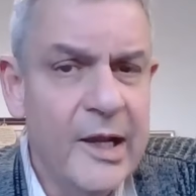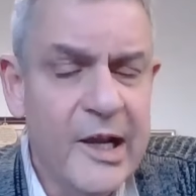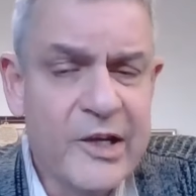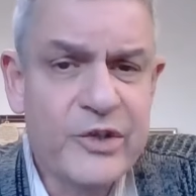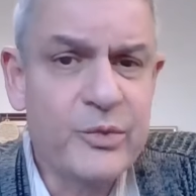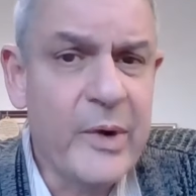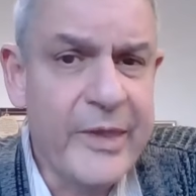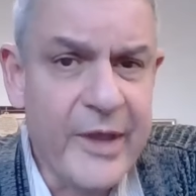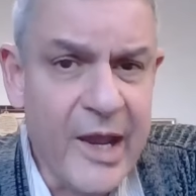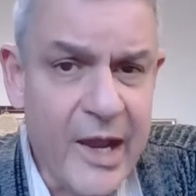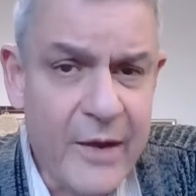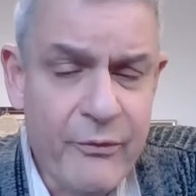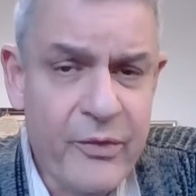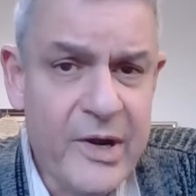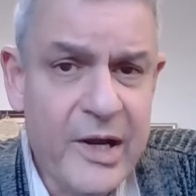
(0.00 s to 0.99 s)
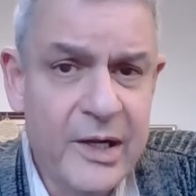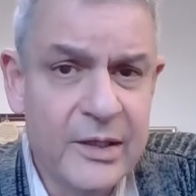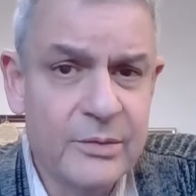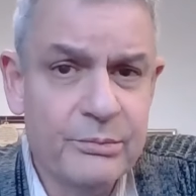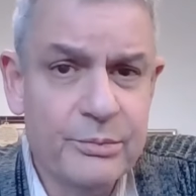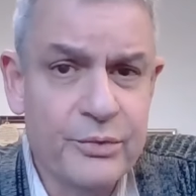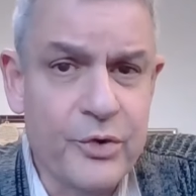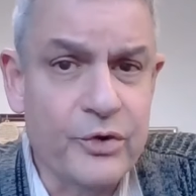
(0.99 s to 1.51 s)
As with every
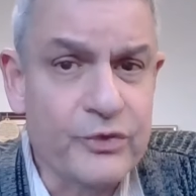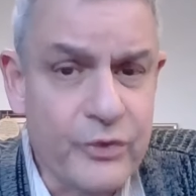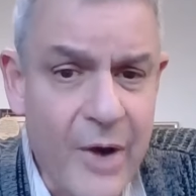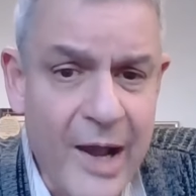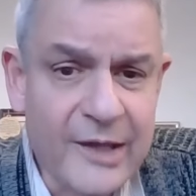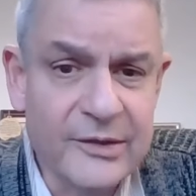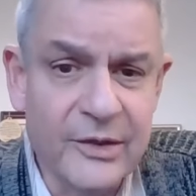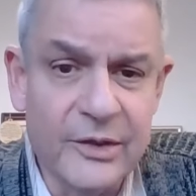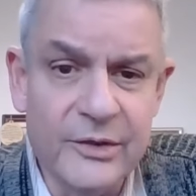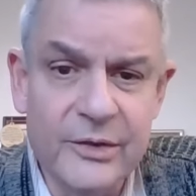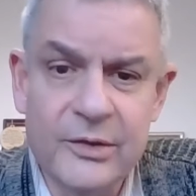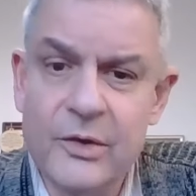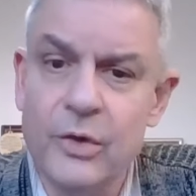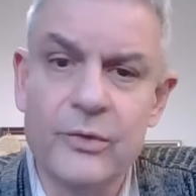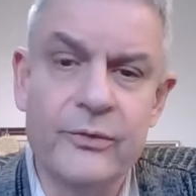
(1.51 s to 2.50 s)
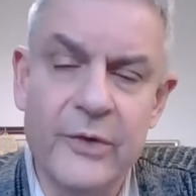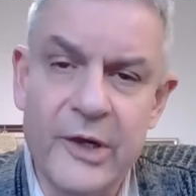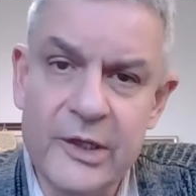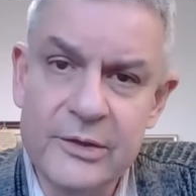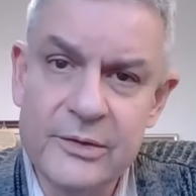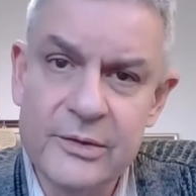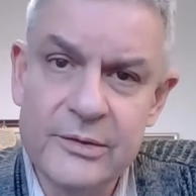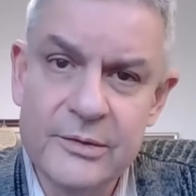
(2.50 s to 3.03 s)
protracted
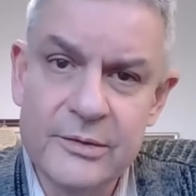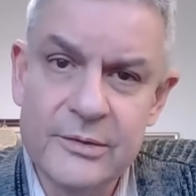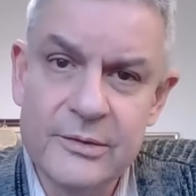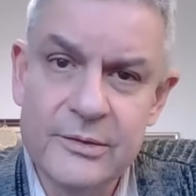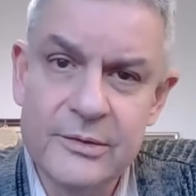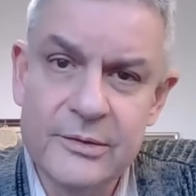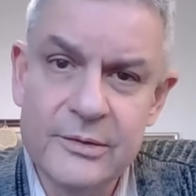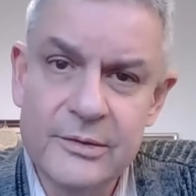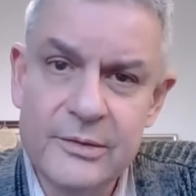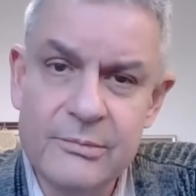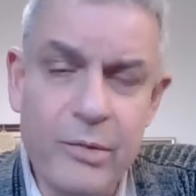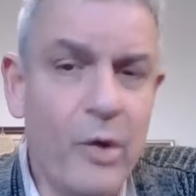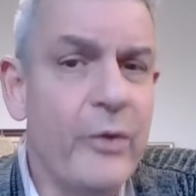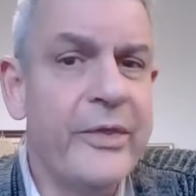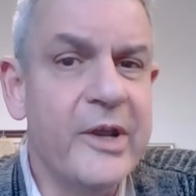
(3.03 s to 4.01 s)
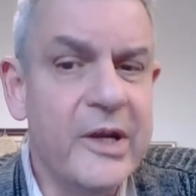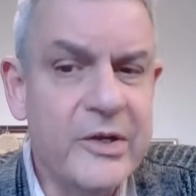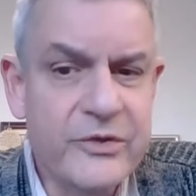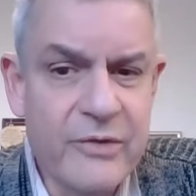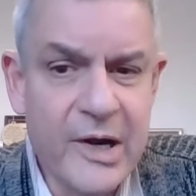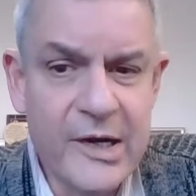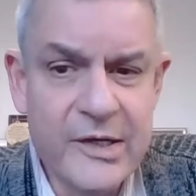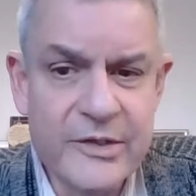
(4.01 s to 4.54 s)
conflict, both the
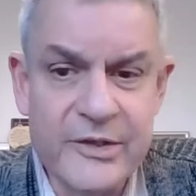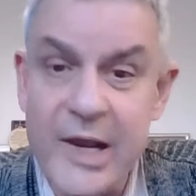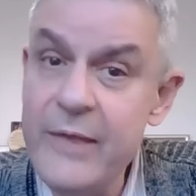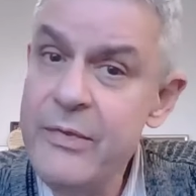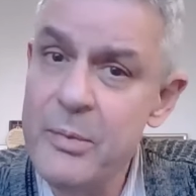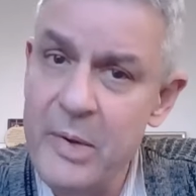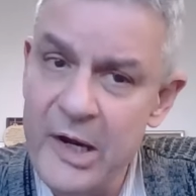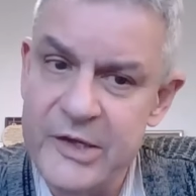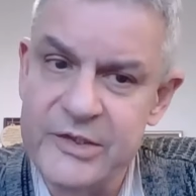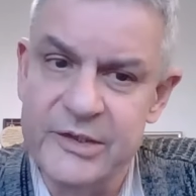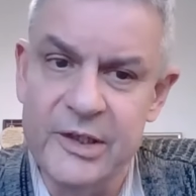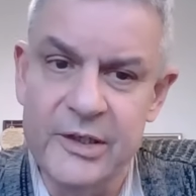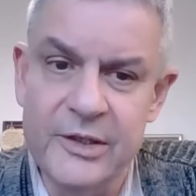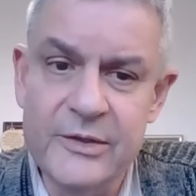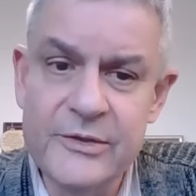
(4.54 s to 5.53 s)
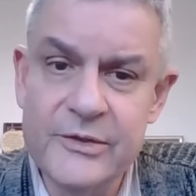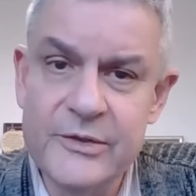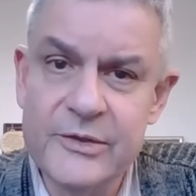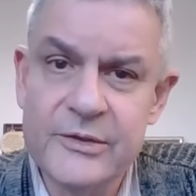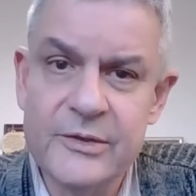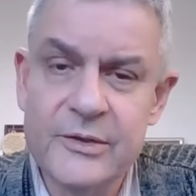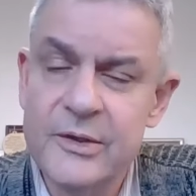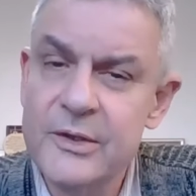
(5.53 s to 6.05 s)
Israelis and the Palestinians
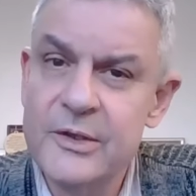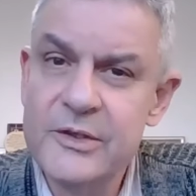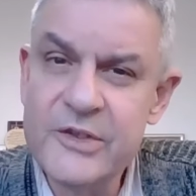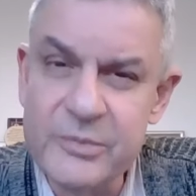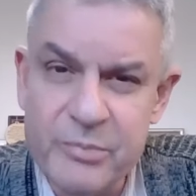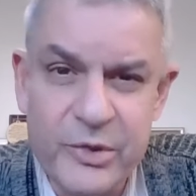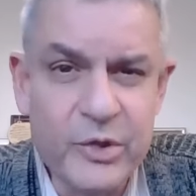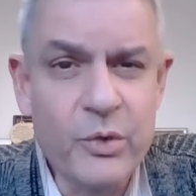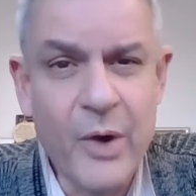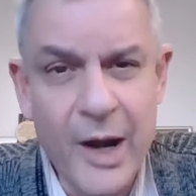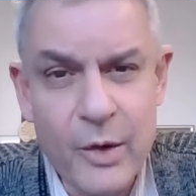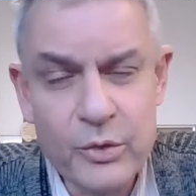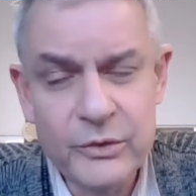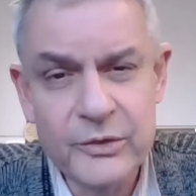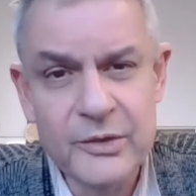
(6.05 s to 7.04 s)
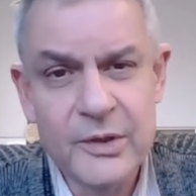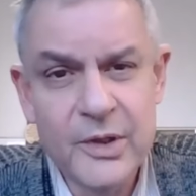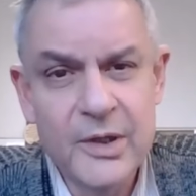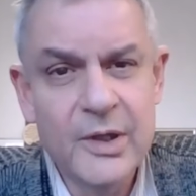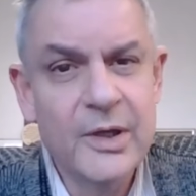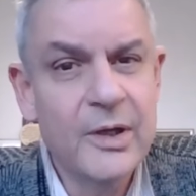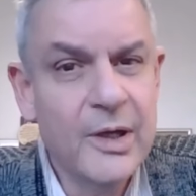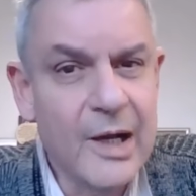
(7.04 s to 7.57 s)
spew out
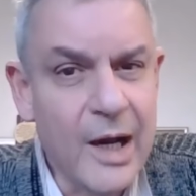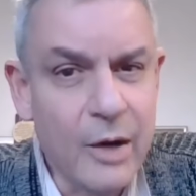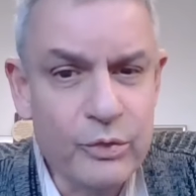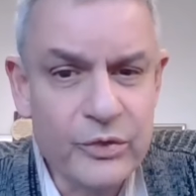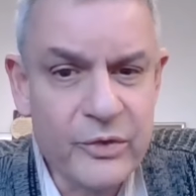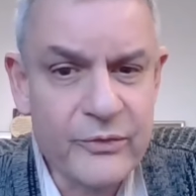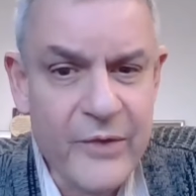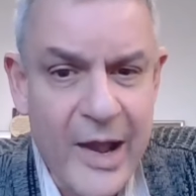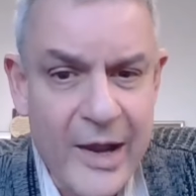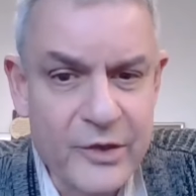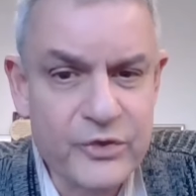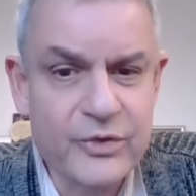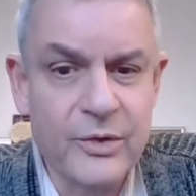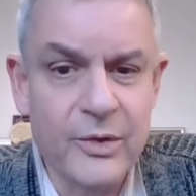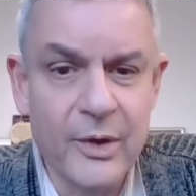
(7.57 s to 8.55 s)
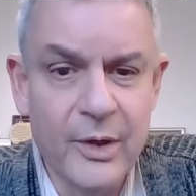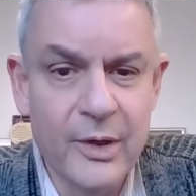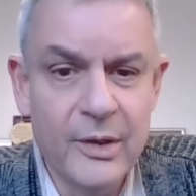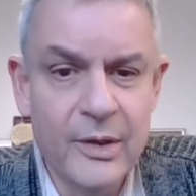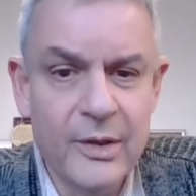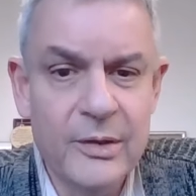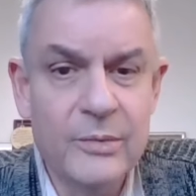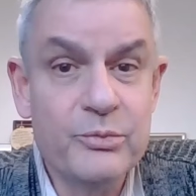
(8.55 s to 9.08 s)
counterfactual
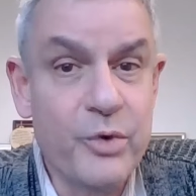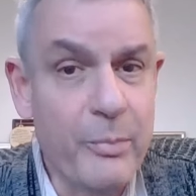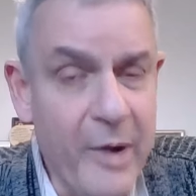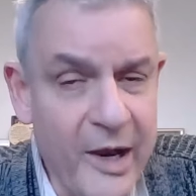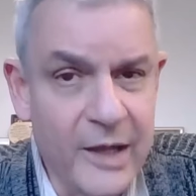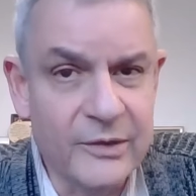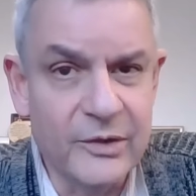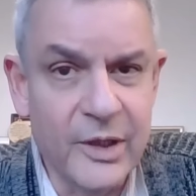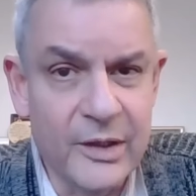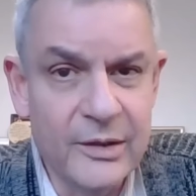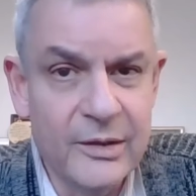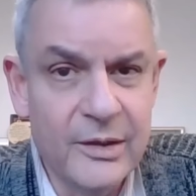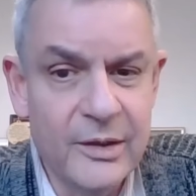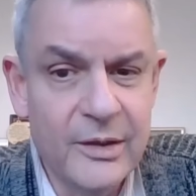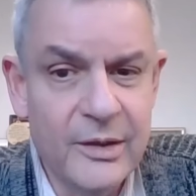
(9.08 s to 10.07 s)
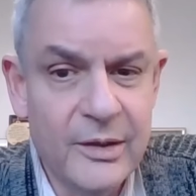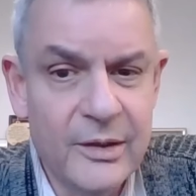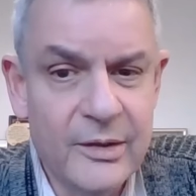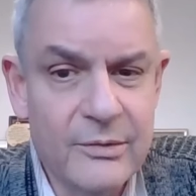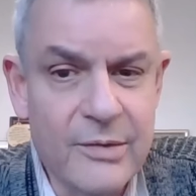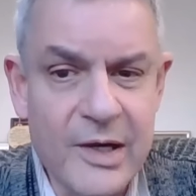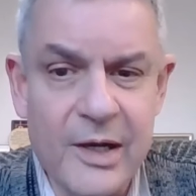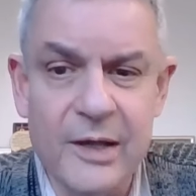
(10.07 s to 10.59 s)
propaganda
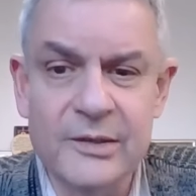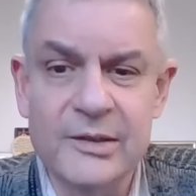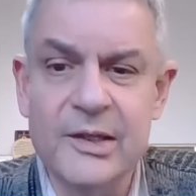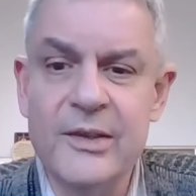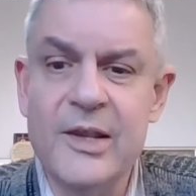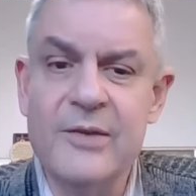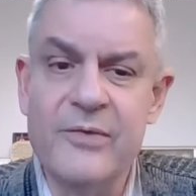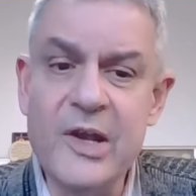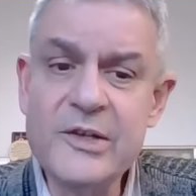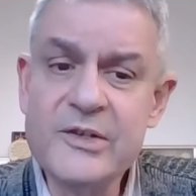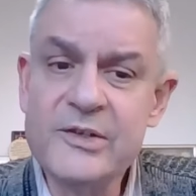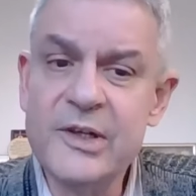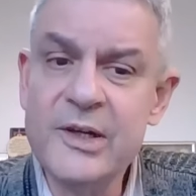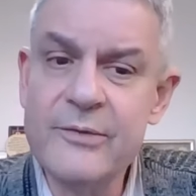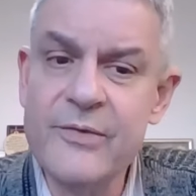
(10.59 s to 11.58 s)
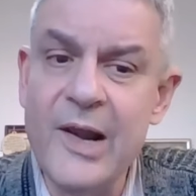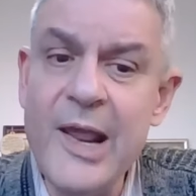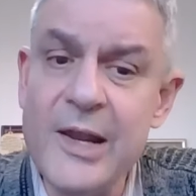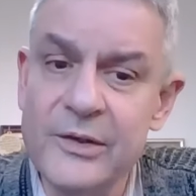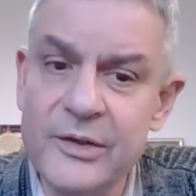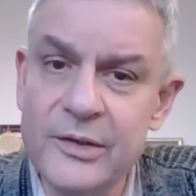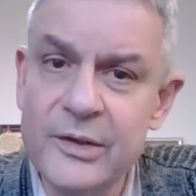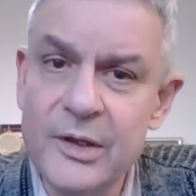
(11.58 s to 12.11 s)
regarding the events that have
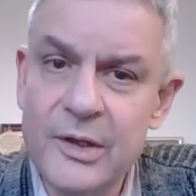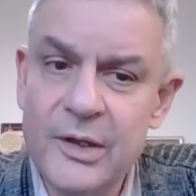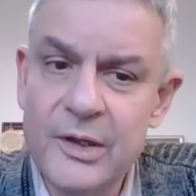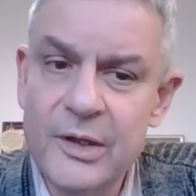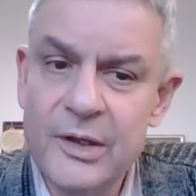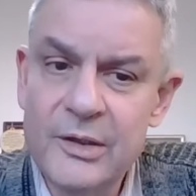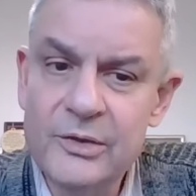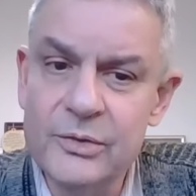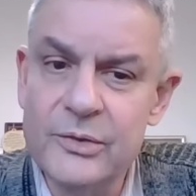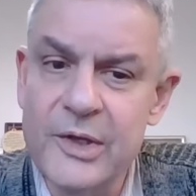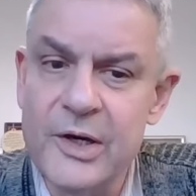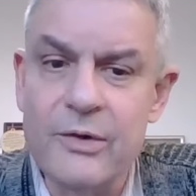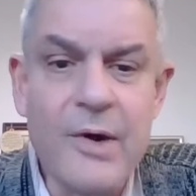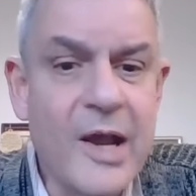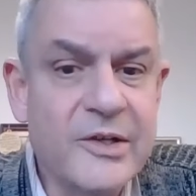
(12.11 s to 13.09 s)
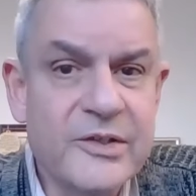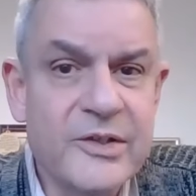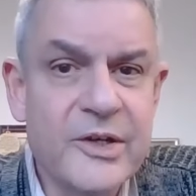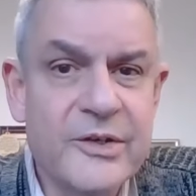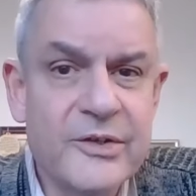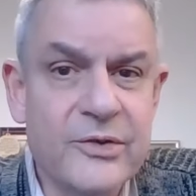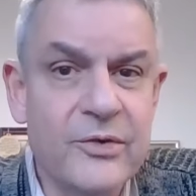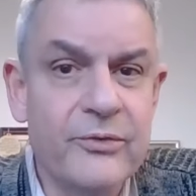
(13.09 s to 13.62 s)
led to the
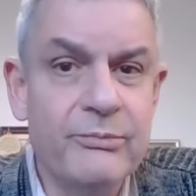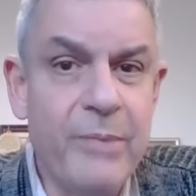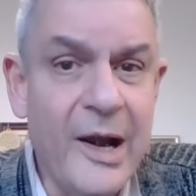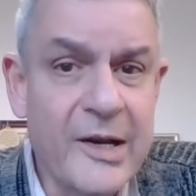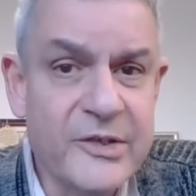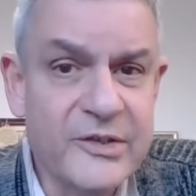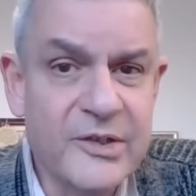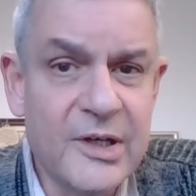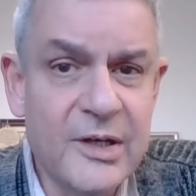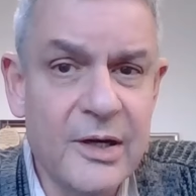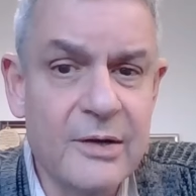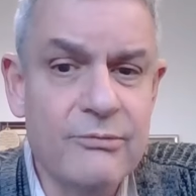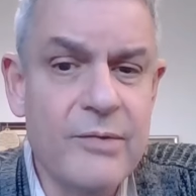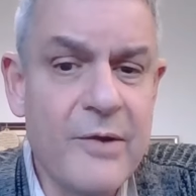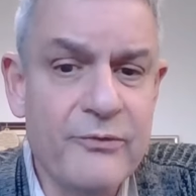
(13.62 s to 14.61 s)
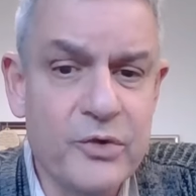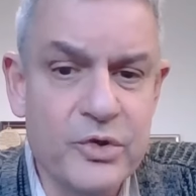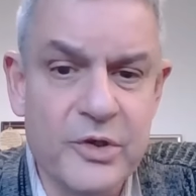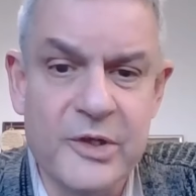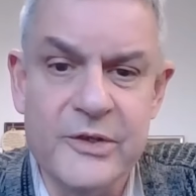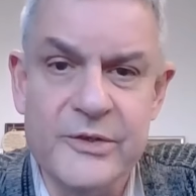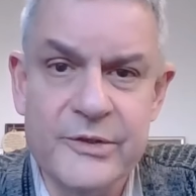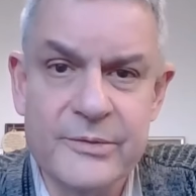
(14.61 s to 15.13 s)
crisis of Palestinian
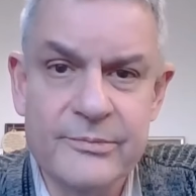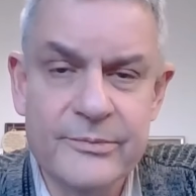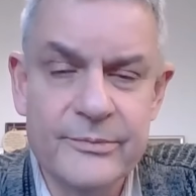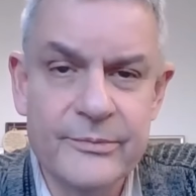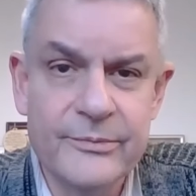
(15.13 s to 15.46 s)
refugees.